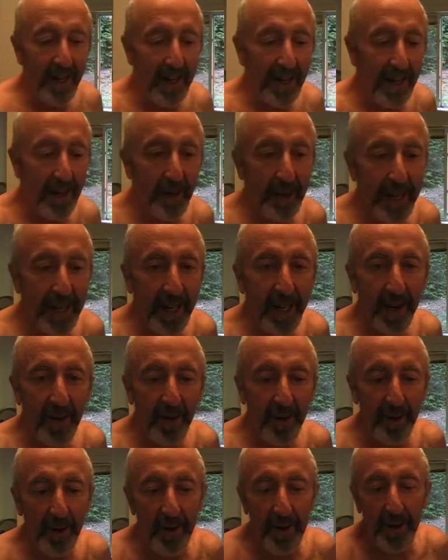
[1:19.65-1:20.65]
anyway, yeah,
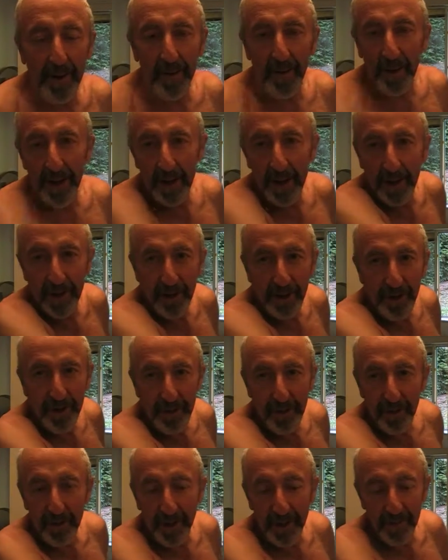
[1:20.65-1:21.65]
so uh, at the
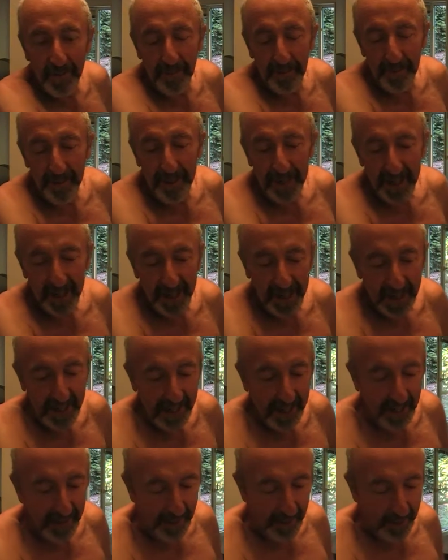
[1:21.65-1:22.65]
gym, um,
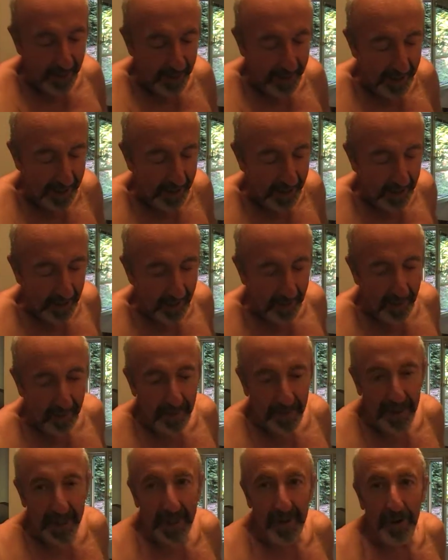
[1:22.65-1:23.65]
they're, uh,
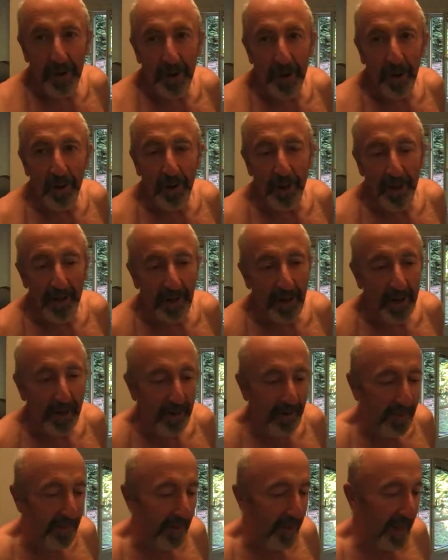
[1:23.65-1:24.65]
they got the news on, right?
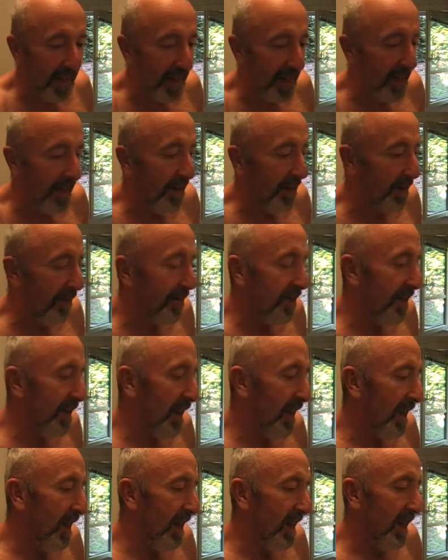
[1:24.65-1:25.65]
And uh,
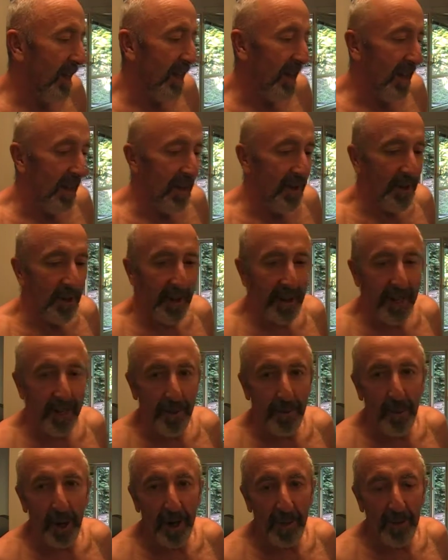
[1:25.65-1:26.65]
so they got
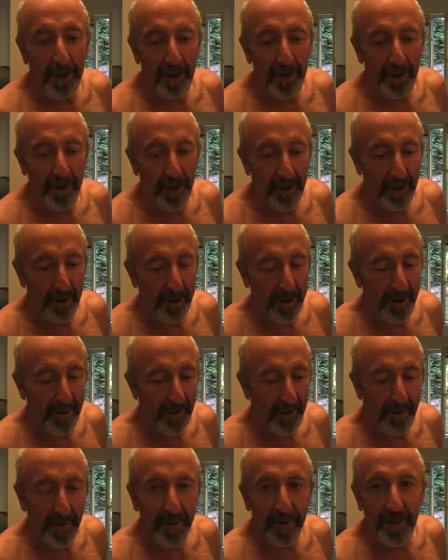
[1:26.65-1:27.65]
the prime minister,
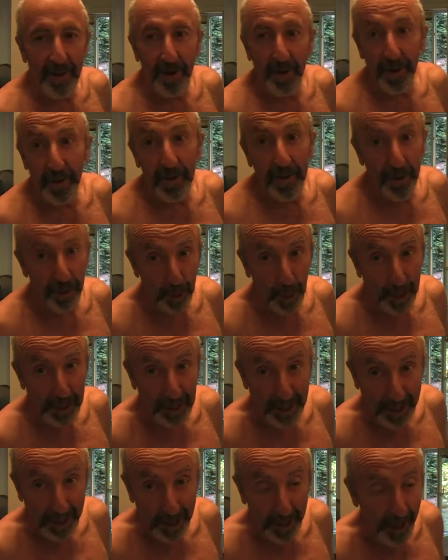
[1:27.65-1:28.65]
the drug
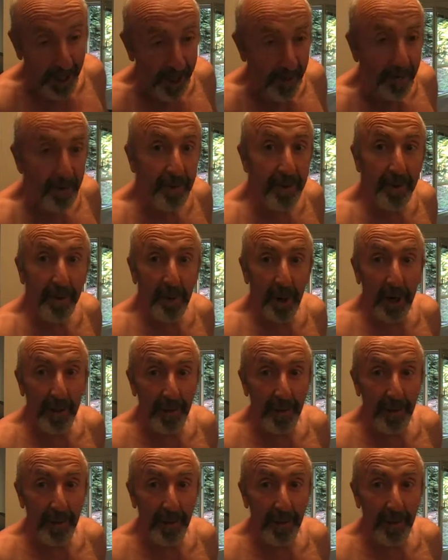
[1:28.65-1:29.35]
dealer, prime